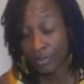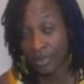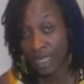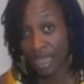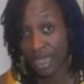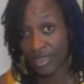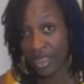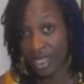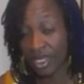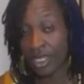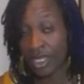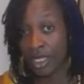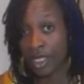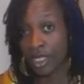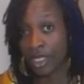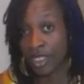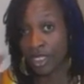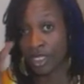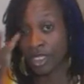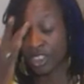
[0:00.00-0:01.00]
And
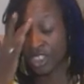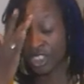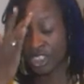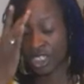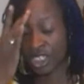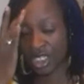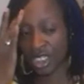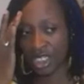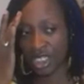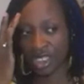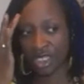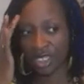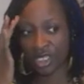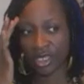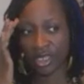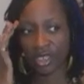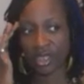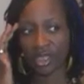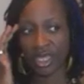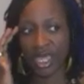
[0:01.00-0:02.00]
then
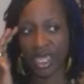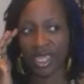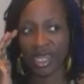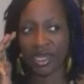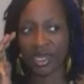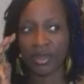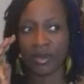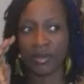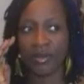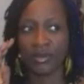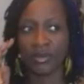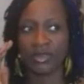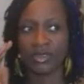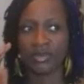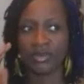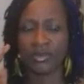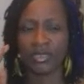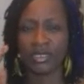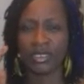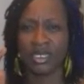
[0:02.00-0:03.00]
she then
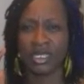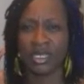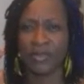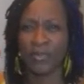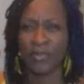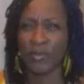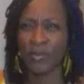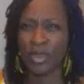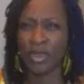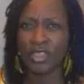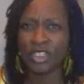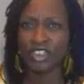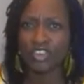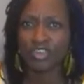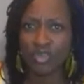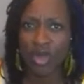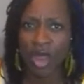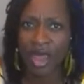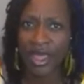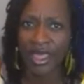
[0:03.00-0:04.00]
put me on the
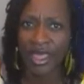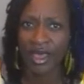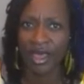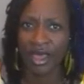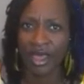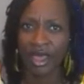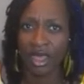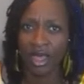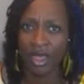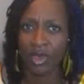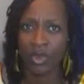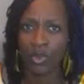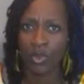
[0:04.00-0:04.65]
dryer